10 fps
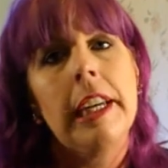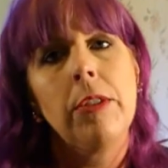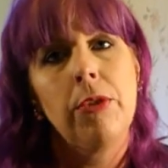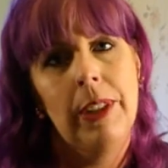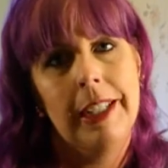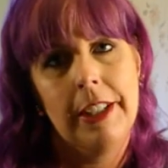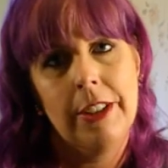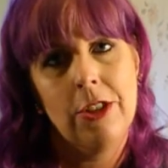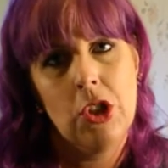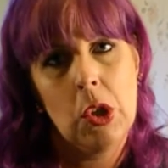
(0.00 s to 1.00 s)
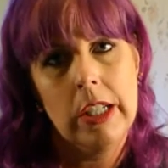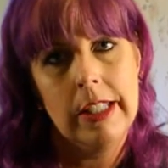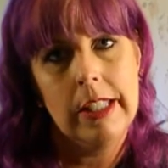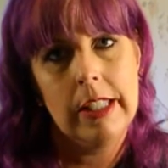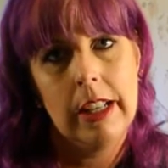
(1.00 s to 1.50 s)
get flood
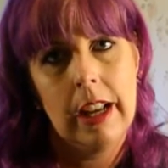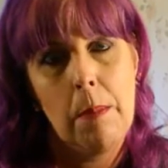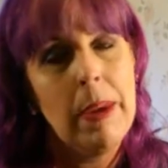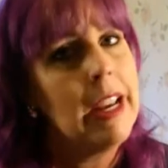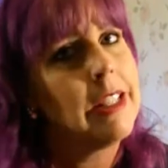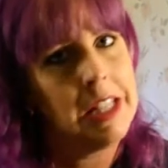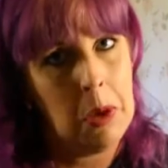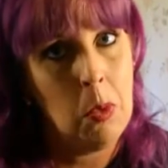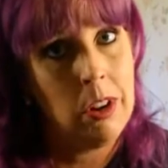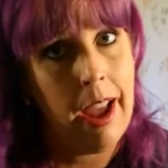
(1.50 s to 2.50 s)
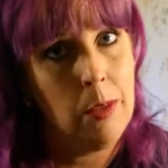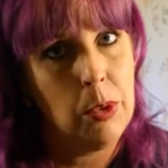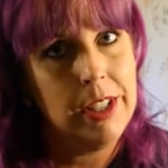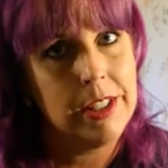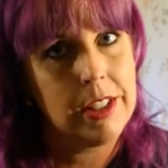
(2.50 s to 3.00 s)
insurance because they weren't at
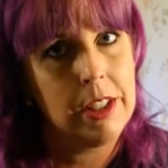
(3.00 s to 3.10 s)
risk.